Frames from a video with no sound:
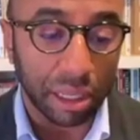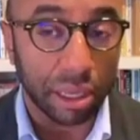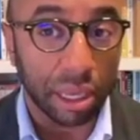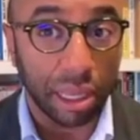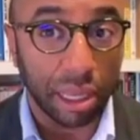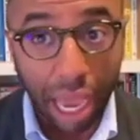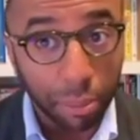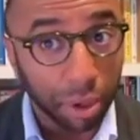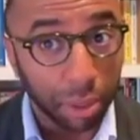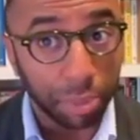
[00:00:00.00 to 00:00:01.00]
in, the
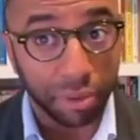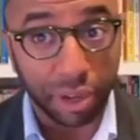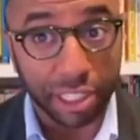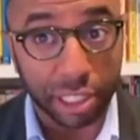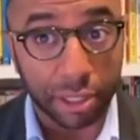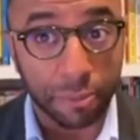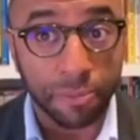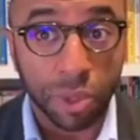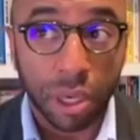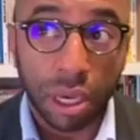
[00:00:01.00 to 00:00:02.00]
library
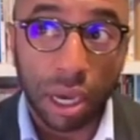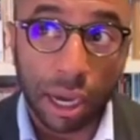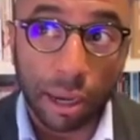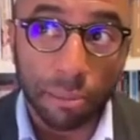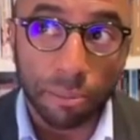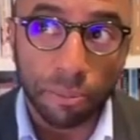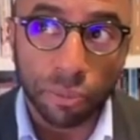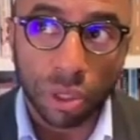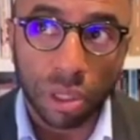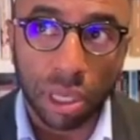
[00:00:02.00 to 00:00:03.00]
profession,
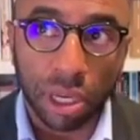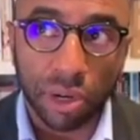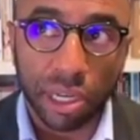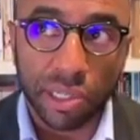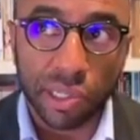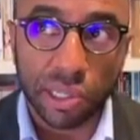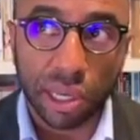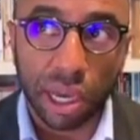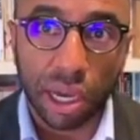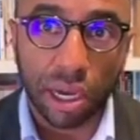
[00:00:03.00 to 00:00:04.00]
um, there
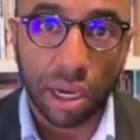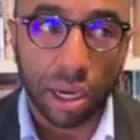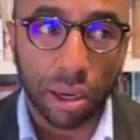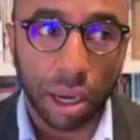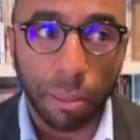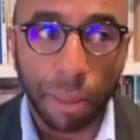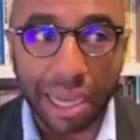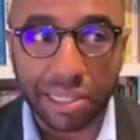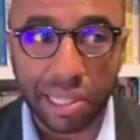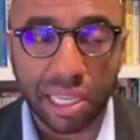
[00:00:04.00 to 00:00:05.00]
is uh, a,
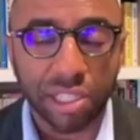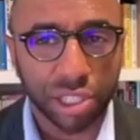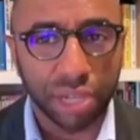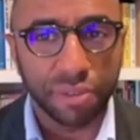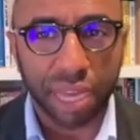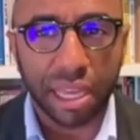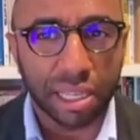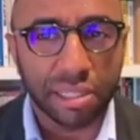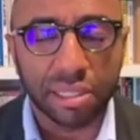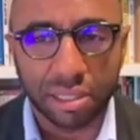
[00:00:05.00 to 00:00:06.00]
mindset shift that
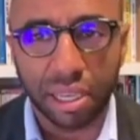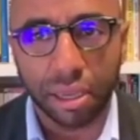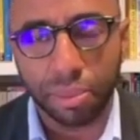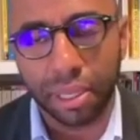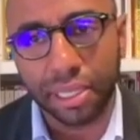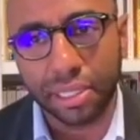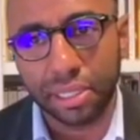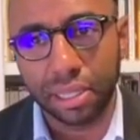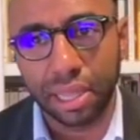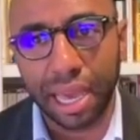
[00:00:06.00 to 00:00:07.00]
needs to take
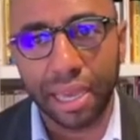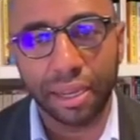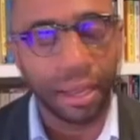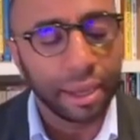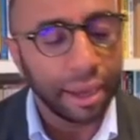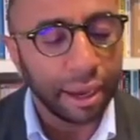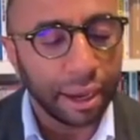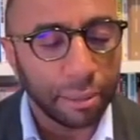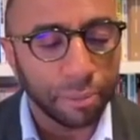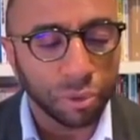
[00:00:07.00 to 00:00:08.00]
place that
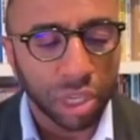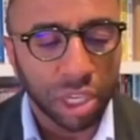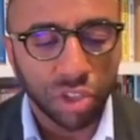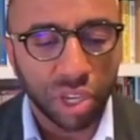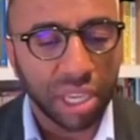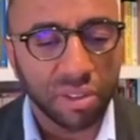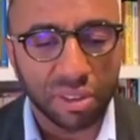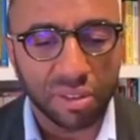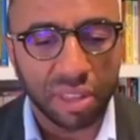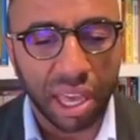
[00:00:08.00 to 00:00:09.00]
um,
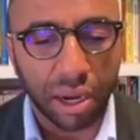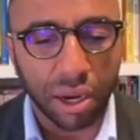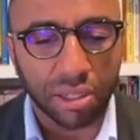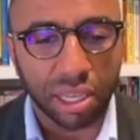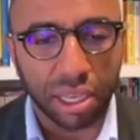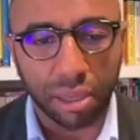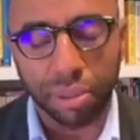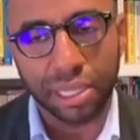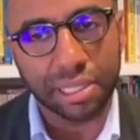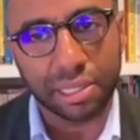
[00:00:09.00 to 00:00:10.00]
changes that are taking
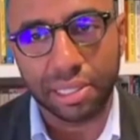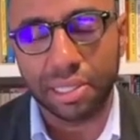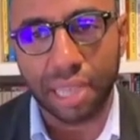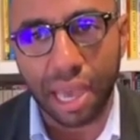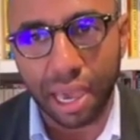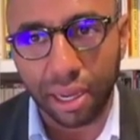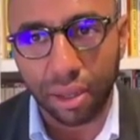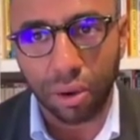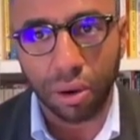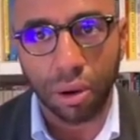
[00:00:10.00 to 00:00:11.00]
place in
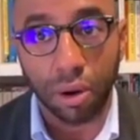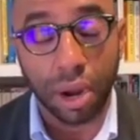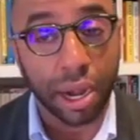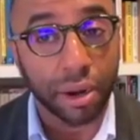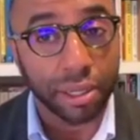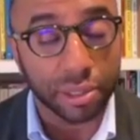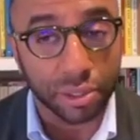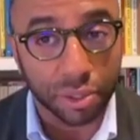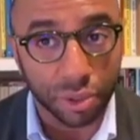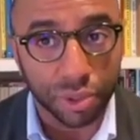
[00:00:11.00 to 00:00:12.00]
society or, or at our
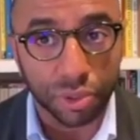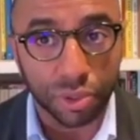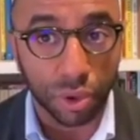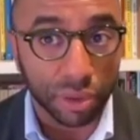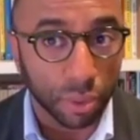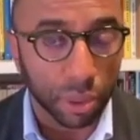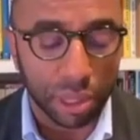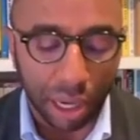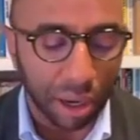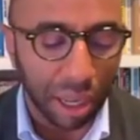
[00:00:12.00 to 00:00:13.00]
institutions or even
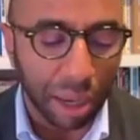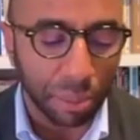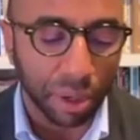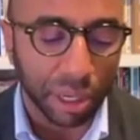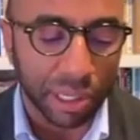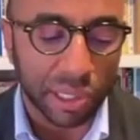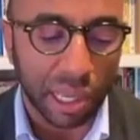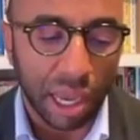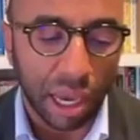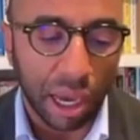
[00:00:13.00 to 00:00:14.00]
within our libraries
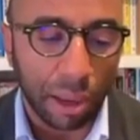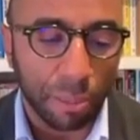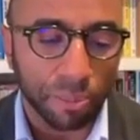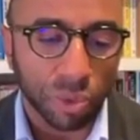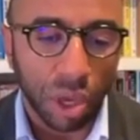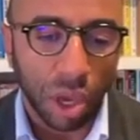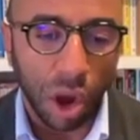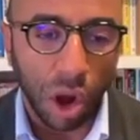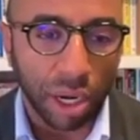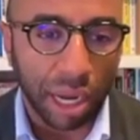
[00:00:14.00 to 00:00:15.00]
um,
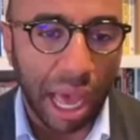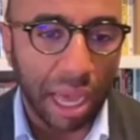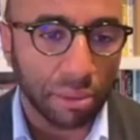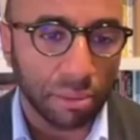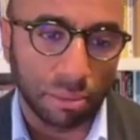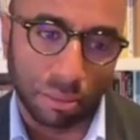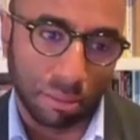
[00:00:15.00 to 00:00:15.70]
are not